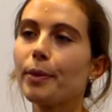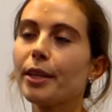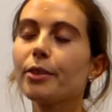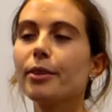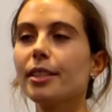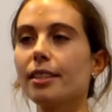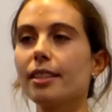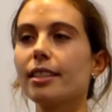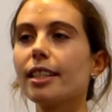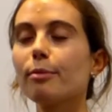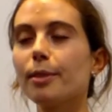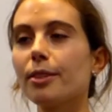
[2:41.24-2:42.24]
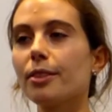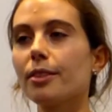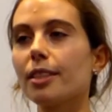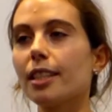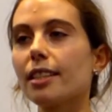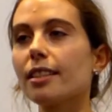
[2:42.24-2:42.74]
increasing the settlement
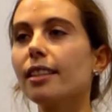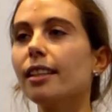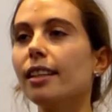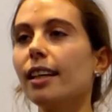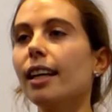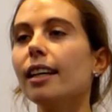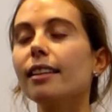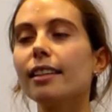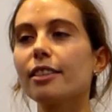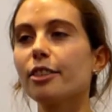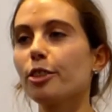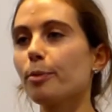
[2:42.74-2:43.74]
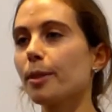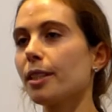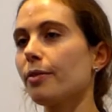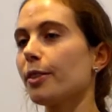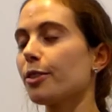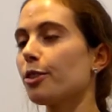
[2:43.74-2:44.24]
success, and that
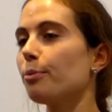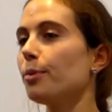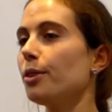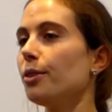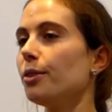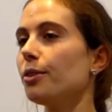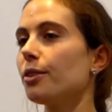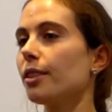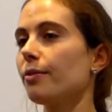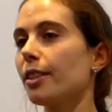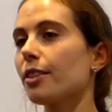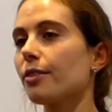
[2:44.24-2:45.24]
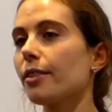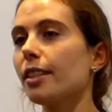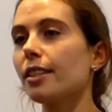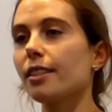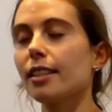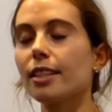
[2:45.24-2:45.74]
conspecifics could be used in
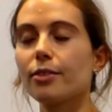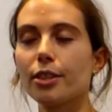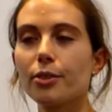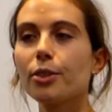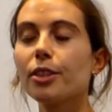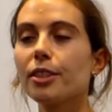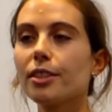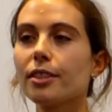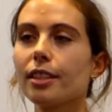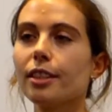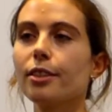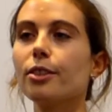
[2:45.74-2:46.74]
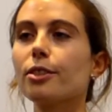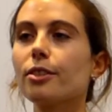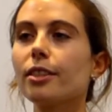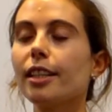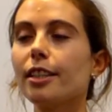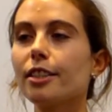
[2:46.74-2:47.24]
restoration as recruiters in those
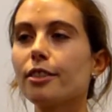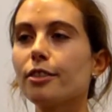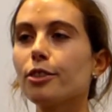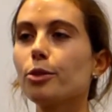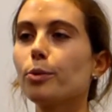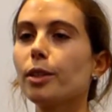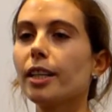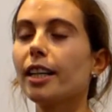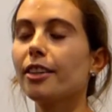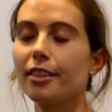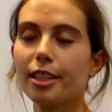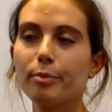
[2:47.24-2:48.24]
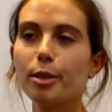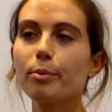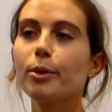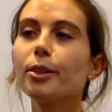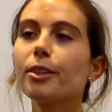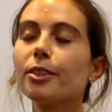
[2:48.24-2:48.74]
locations where hydrodynamic
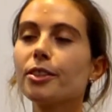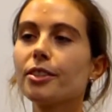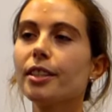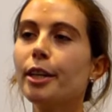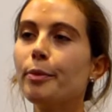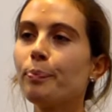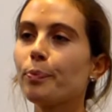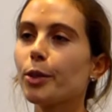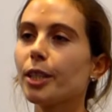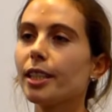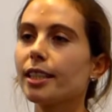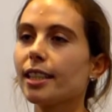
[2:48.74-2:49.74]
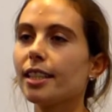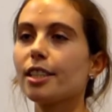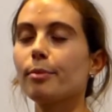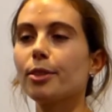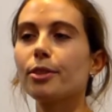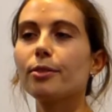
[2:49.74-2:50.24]
models predict large
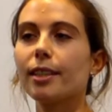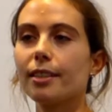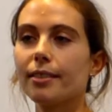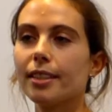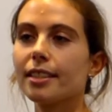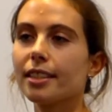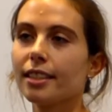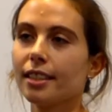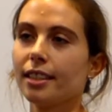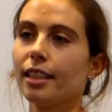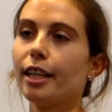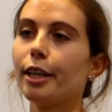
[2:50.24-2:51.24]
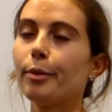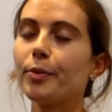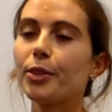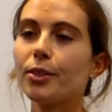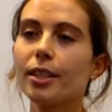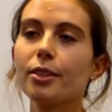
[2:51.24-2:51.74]
amount of larvae.
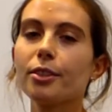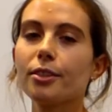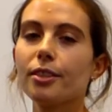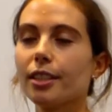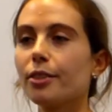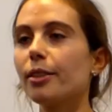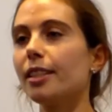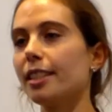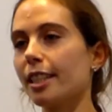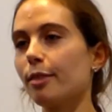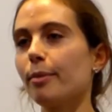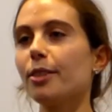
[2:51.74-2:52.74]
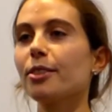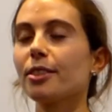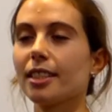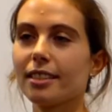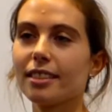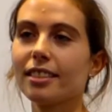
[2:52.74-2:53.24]
So that could increase settlement
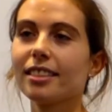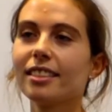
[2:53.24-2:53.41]
success.